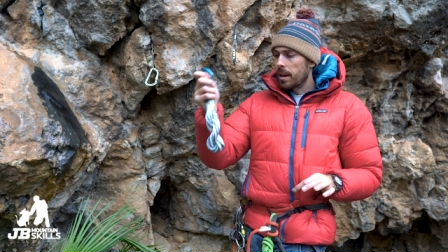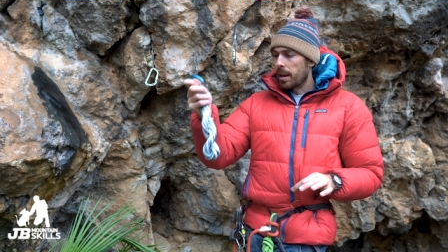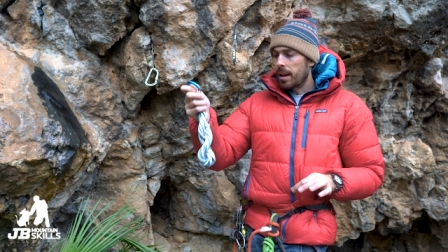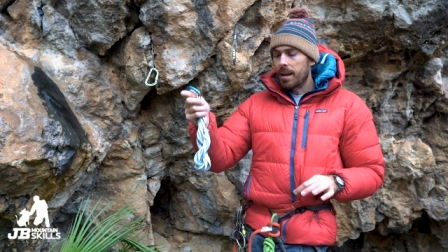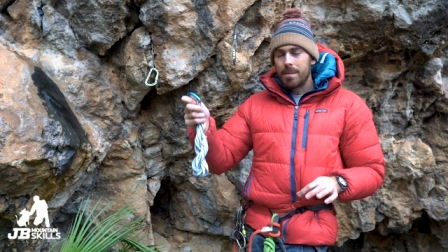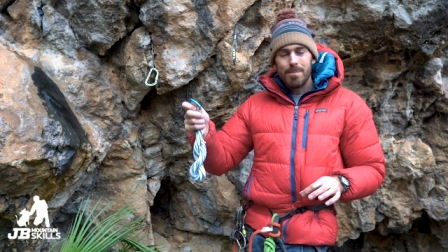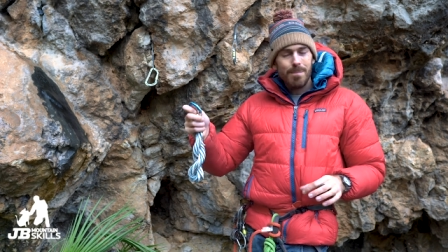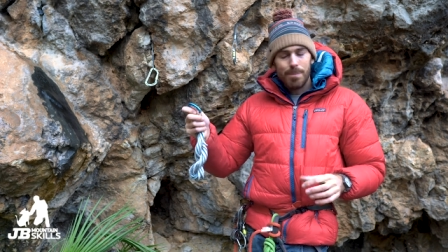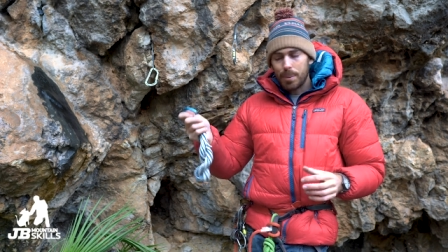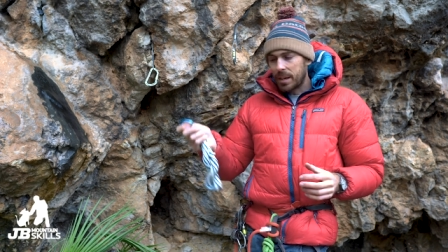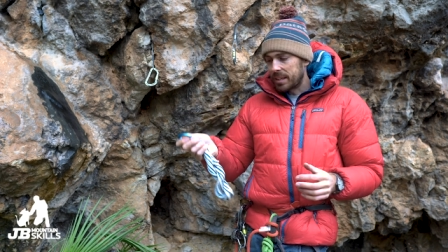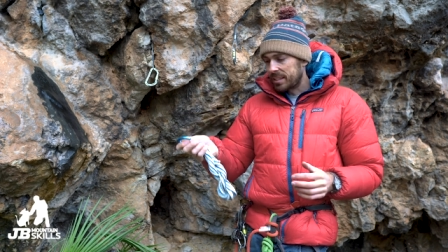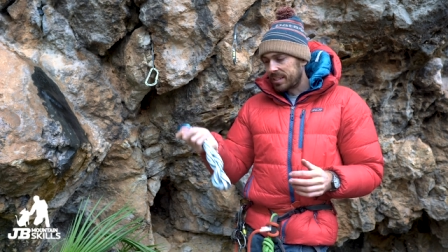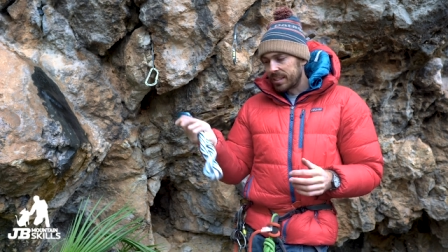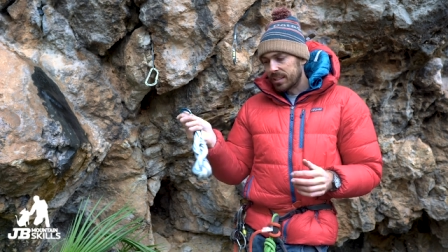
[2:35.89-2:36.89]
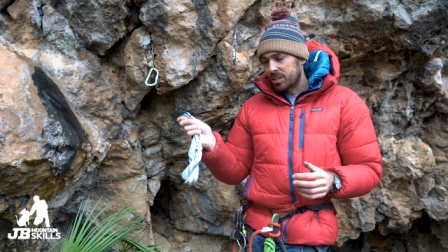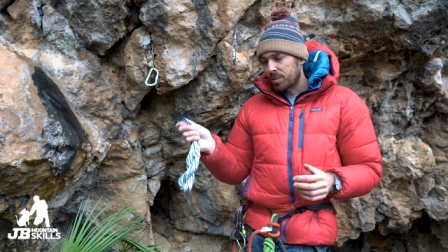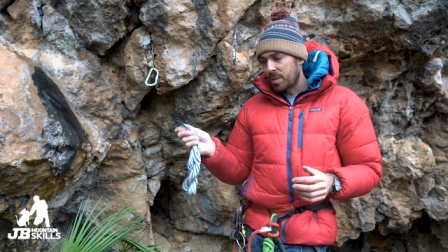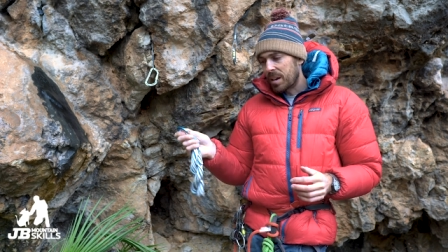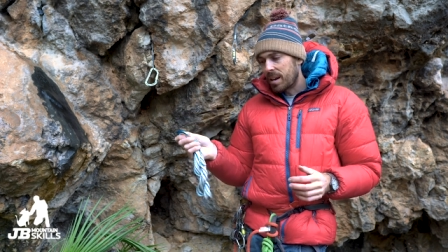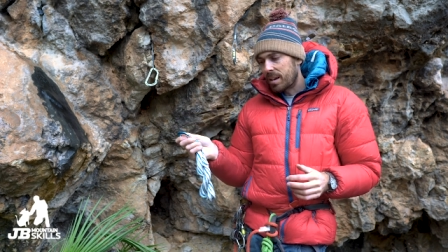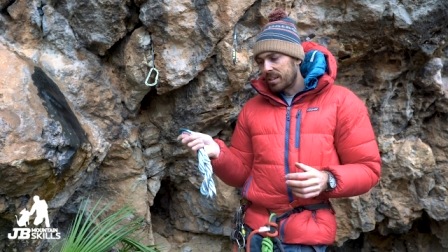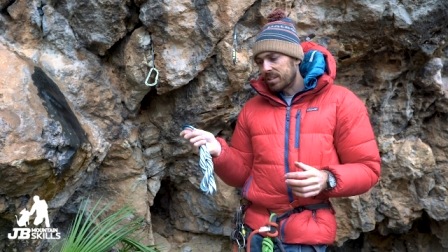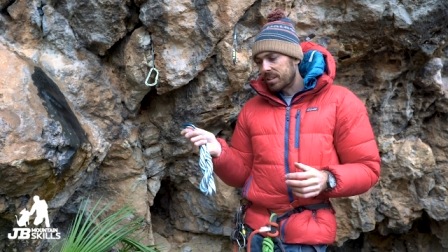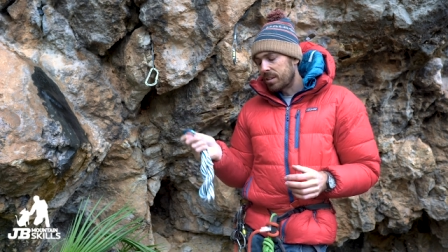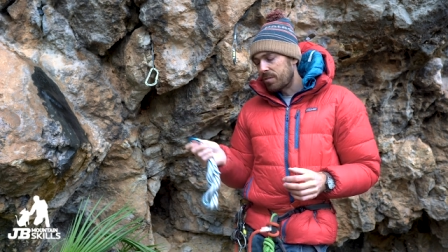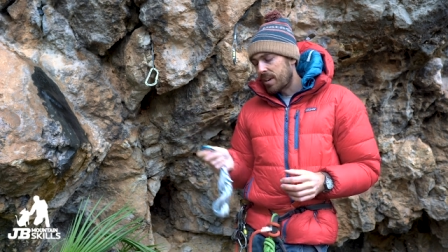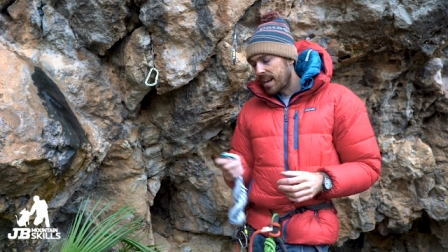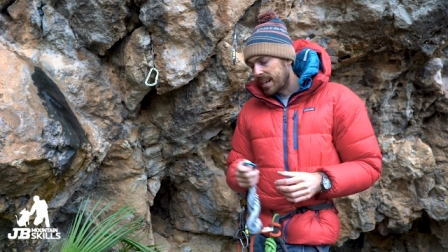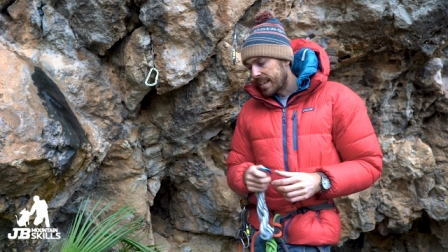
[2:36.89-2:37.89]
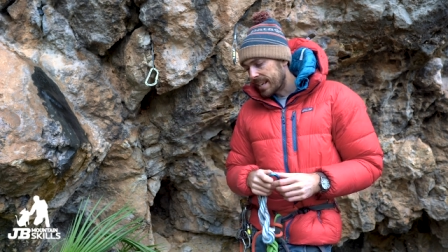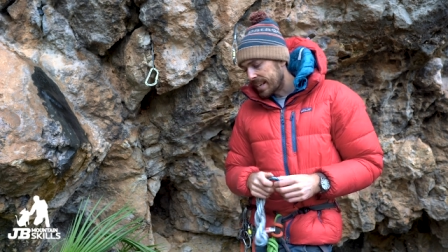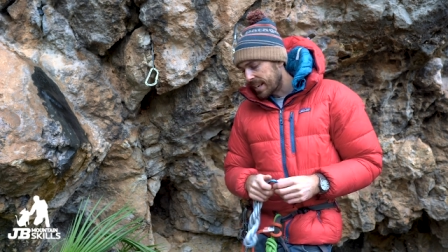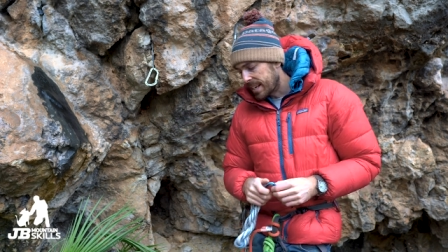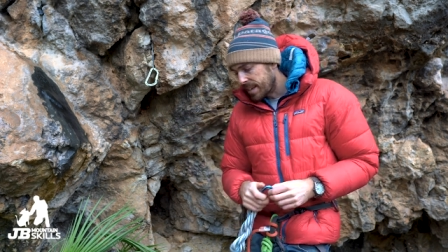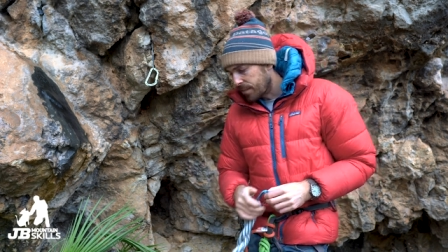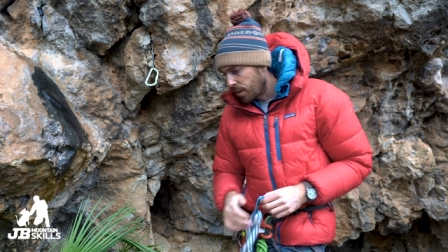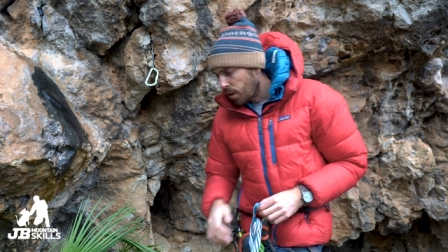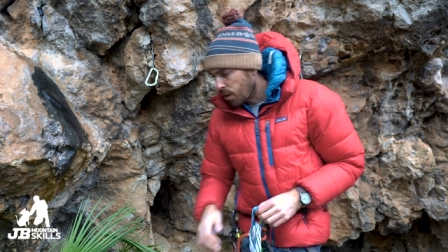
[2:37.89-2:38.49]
but it sits on my harness and I rarely leave